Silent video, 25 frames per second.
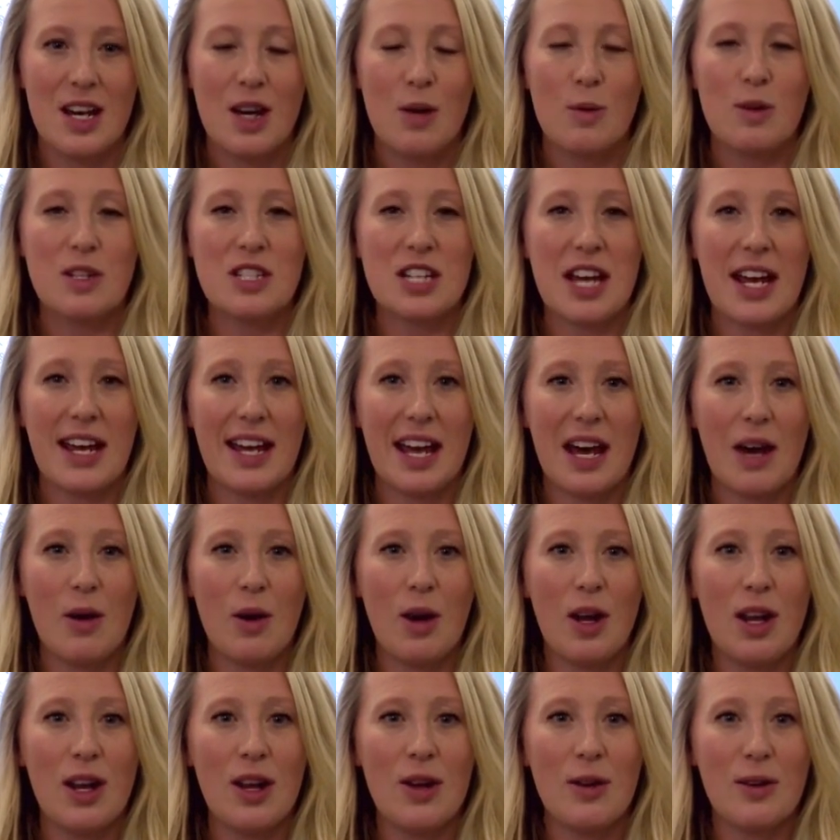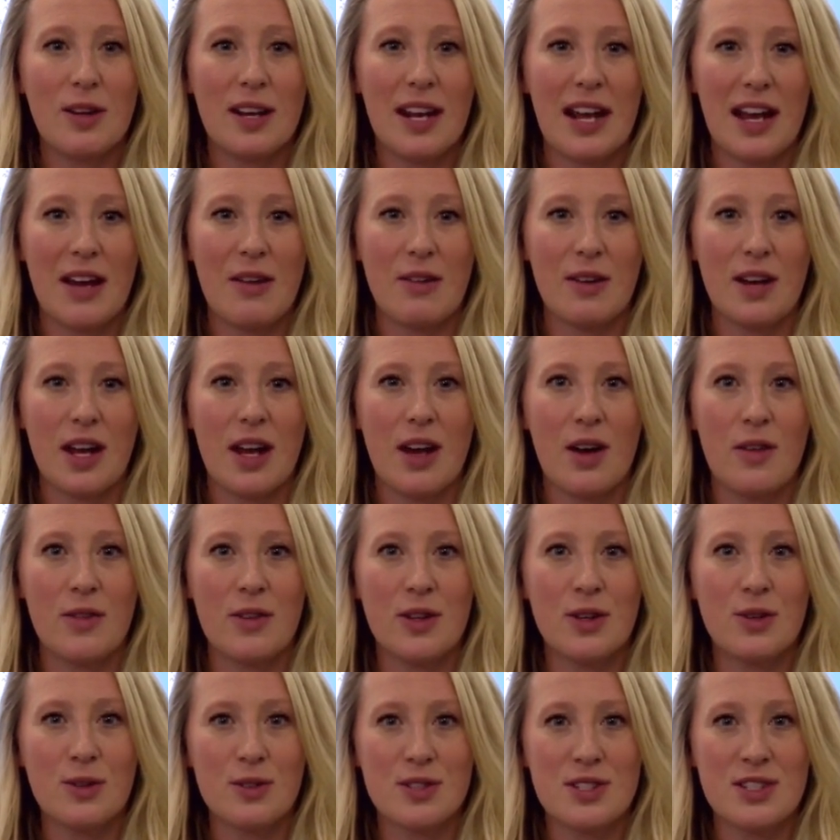We check out our local area on
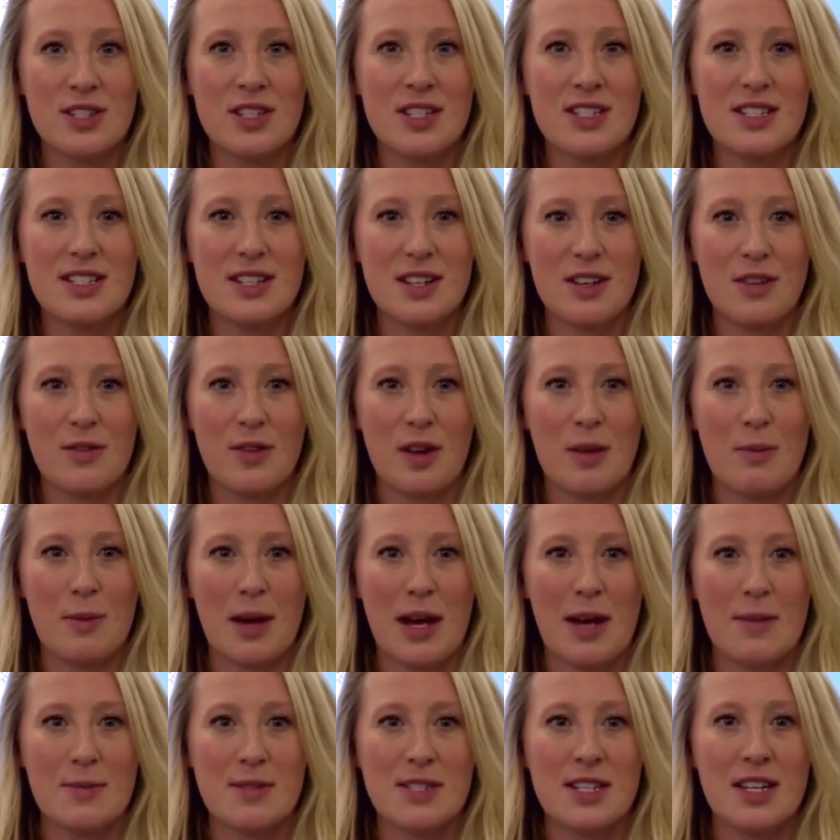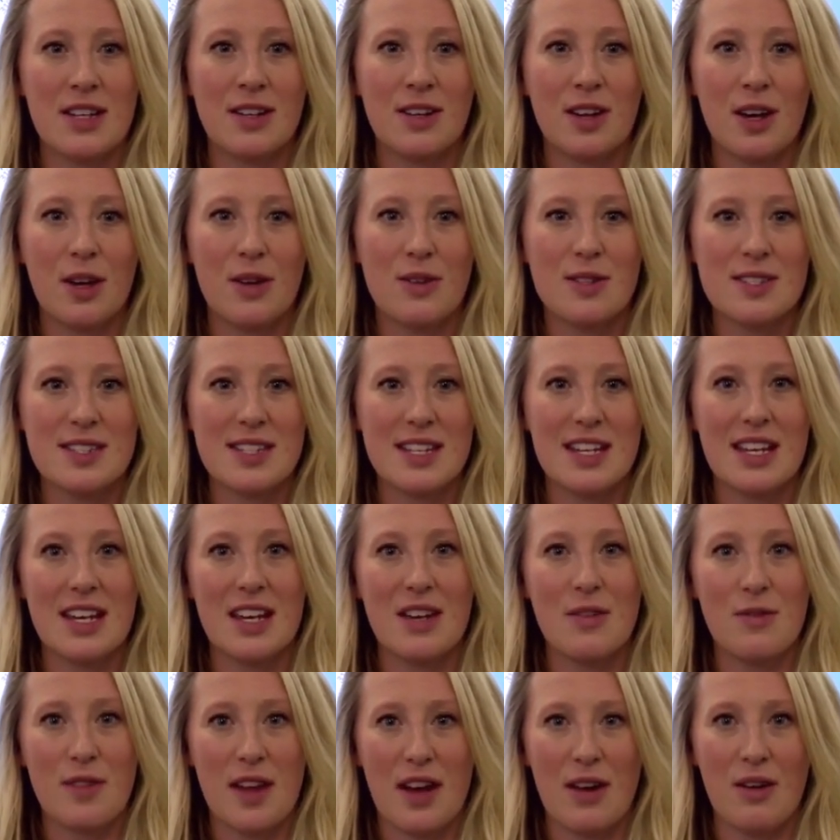the Ordnance Survey maps and go see
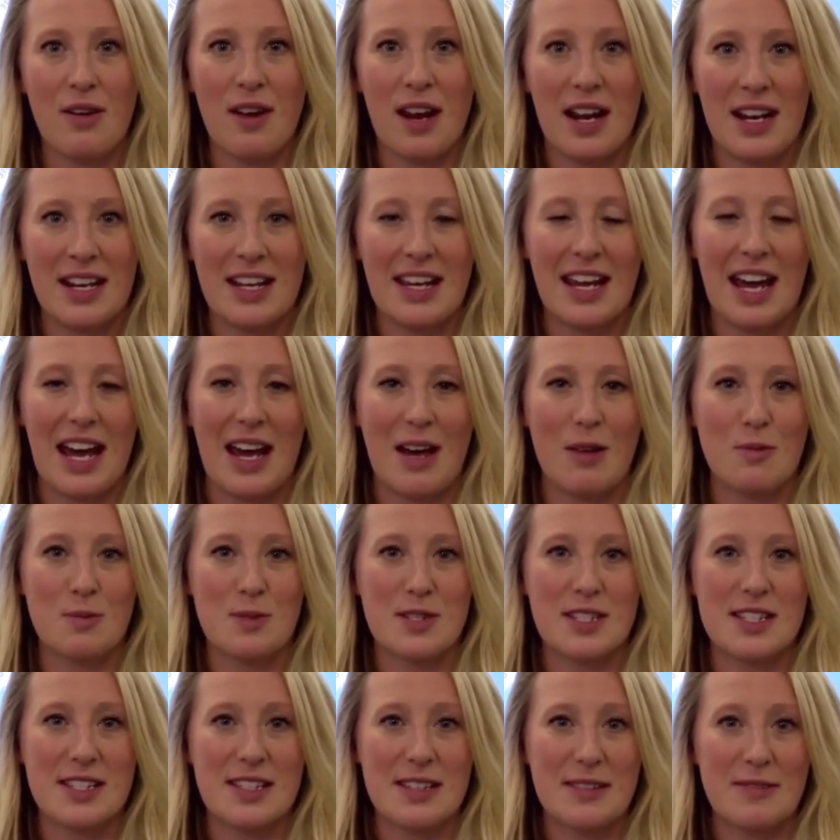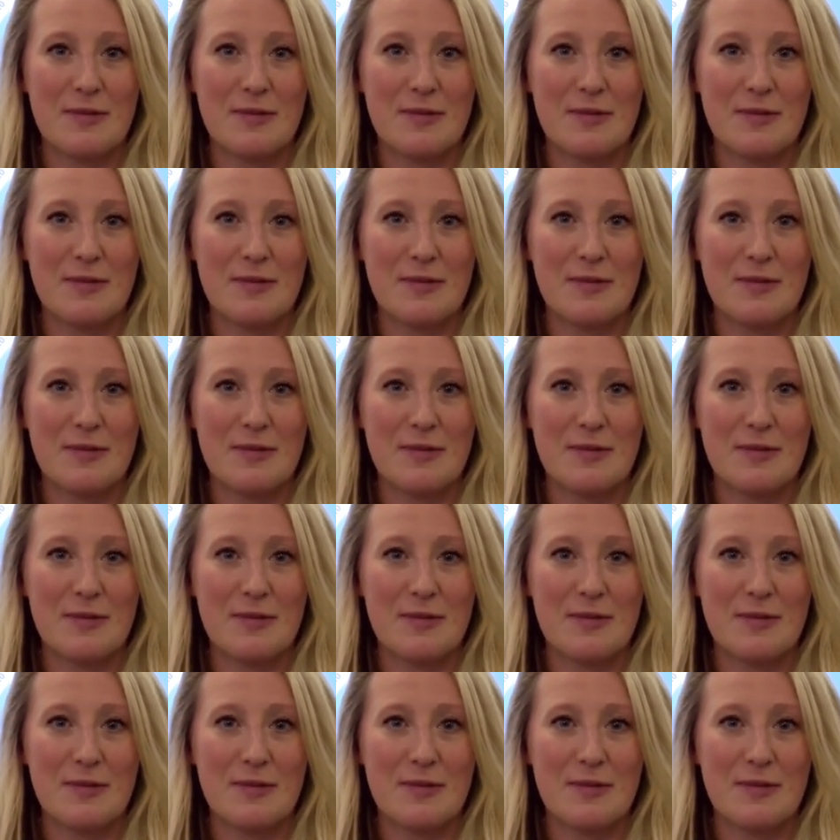if there are any gaps.